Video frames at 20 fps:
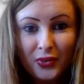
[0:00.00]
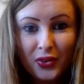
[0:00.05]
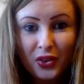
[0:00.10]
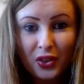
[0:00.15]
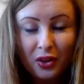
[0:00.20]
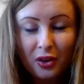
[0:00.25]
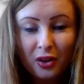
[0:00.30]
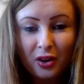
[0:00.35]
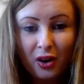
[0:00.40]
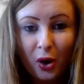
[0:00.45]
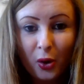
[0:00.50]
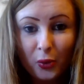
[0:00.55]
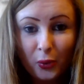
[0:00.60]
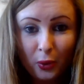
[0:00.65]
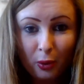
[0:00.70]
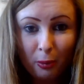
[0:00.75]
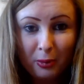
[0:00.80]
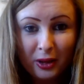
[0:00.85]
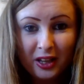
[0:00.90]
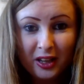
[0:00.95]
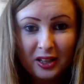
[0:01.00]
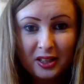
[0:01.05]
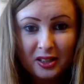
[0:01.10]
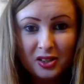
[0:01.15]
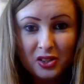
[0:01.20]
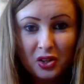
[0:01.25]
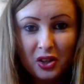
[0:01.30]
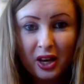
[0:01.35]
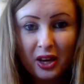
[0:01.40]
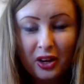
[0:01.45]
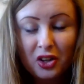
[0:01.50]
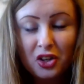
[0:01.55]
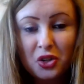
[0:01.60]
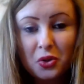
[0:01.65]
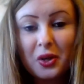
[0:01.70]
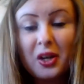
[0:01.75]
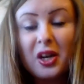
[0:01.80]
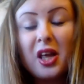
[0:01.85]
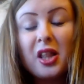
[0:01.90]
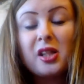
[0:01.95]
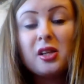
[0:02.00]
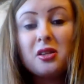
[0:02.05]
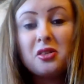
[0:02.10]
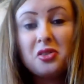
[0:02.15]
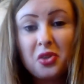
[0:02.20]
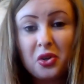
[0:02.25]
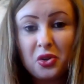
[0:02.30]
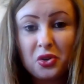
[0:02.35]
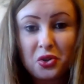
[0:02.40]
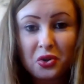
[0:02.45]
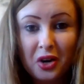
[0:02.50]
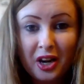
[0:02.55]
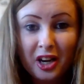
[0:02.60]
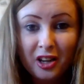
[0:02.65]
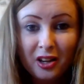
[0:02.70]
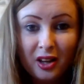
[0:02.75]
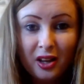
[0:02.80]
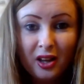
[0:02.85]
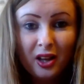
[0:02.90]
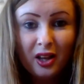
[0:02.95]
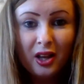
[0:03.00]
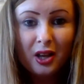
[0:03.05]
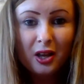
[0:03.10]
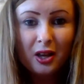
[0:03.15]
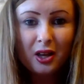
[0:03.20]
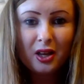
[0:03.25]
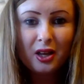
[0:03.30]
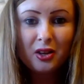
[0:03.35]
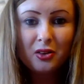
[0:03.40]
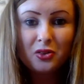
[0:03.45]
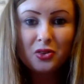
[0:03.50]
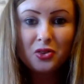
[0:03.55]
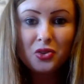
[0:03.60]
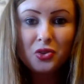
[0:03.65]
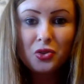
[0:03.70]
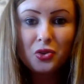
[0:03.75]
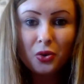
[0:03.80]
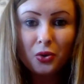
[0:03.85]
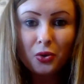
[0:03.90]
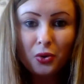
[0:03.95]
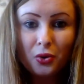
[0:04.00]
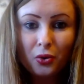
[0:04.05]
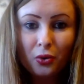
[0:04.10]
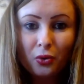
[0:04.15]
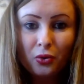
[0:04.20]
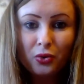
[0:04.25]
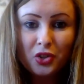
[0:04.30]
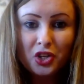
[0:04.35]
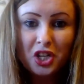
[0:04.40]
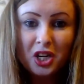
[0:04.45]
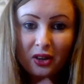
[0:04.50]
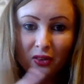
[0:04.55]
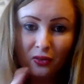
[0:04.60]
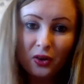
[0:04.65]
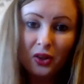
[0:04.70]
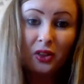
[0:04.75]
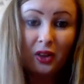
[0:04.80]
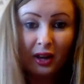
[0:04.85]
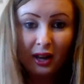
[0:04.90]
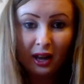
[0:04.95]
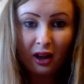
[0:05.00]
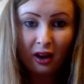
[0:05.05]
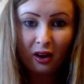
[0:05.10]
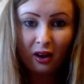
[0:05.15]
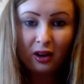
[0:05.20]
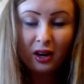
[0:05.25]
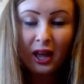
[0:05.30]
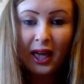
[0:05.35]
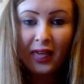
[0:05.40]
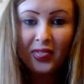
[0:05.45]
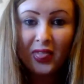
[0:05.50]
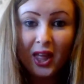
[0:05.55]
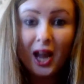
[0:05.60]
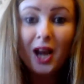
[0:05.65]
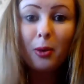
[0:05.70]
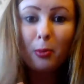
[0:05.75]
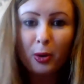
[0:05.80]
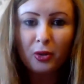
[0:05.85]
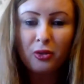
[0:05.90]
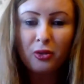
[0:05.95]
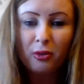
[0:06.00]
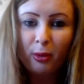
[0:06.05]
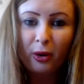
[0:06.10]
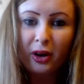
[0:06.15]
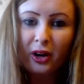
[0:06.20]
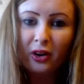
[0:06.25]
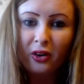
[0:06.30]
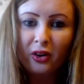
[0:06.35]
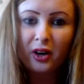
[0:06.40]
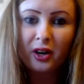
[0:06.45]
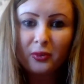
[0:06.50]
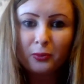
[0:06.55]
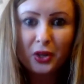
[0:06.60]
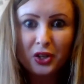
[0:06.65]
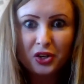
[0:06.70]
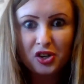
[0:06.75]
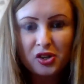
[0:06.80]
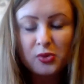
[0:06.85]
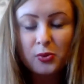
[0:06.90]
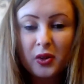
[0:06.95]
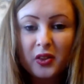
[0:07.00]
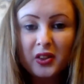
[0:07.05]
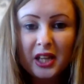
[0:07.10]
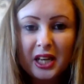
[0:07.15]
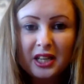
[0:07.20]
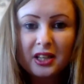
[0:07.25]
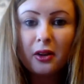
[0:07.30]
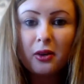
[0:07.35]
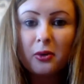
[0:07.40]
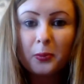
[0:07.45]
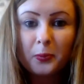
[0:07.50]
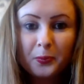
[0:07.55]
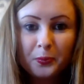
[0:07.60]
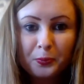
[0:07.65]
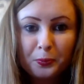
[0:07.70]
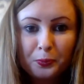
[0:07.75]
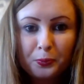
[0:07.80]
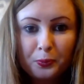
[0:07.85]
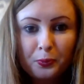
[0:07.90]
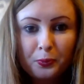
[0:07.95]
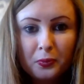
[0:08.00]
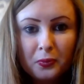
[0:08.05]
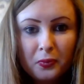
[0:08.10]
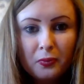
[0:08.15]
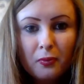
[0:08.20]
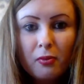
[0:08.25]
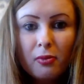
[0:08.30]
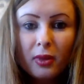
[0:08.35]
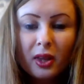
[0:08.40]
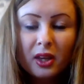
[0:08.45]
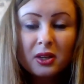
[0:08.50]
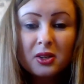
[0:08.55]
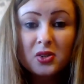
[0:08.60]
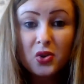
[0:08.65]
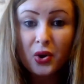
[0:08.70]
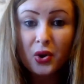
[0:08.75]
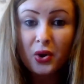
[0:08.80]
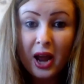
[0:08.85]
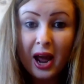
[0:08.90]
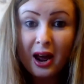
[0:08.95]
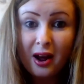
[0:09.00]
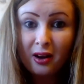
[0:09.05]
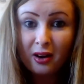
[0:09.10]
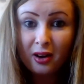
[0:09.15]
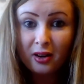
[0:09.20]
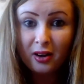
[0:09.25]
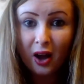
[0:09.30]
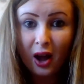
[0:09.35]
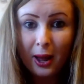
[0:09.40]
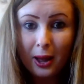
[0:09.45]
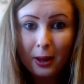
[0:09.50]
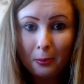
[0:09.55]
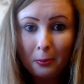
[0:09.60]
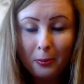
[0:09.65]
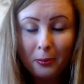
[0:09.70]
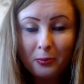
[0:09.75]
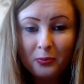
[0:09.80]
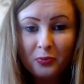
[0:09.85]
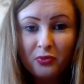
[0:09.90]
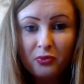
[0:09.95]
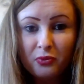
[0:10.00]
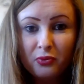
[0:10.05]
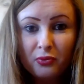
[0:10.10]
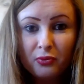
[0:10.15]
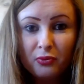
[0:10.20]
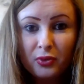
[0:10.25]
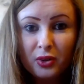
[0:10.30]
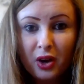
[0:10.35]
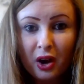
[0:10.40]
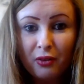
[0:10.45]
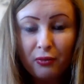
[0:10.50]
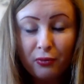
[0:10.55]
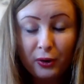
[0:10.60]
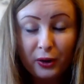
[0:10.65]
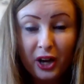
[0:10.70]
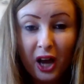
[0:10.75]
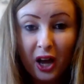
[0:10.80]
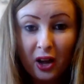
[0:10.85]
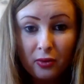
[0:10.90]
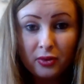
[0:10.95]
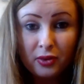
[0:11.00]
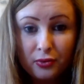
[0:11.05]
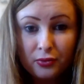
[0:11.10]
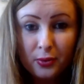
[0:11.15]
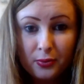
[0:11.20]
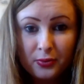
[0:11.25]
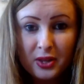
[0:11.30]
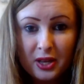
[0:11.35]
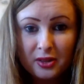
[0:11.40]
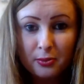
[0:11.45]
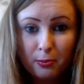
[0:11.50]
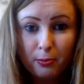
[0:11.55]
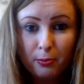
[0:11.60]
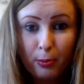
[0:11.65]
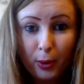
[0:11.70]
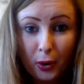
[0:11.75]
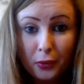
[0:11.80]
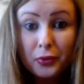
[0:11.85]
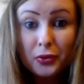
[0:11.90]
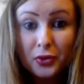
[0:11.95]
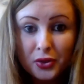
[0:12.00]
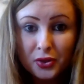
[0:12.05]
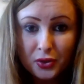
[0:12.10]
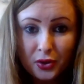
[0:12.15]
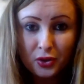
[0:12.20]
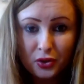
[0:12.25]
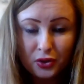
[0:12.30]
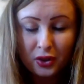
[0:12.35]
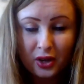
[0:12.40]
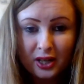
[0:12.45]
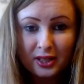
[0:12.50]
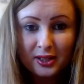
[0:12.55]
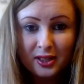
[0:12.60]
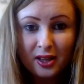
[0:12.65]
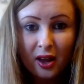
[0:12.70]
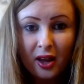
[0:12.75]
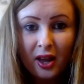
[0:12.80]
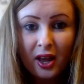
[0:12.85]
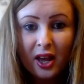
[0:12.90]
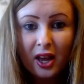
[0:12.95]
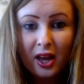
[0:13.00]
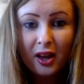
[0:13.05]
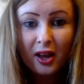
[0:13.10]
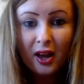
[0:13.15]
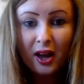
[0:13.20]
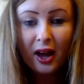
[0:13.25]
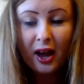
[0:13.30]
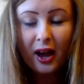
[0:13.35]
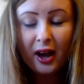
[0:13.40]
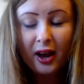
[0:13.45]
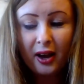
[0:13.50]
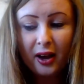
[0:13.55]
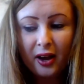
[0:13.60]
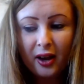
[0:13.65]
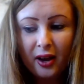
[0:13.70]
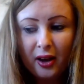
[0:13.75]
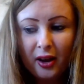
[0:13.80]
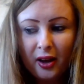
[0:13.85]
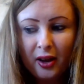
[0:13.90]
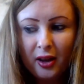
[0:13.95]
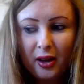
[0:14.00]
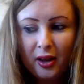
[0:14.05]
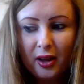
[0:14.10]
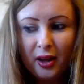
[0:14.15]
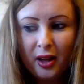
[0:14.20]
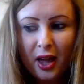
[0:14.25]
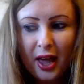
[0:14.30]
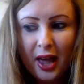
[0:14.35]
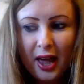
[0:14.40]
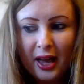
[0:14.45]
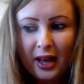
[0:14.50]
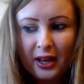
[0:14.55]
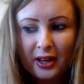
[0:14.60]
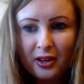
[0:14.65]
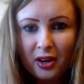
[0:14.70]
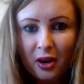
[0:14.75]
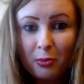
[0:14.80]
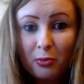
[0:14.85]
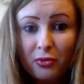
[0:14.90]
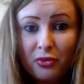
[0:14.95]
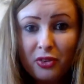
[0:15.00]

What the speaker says: the hole repaired so they could do another surgery to check everything out and then put the Mirena in, which is what they did. So now I've recovered from both surgeries. and I'm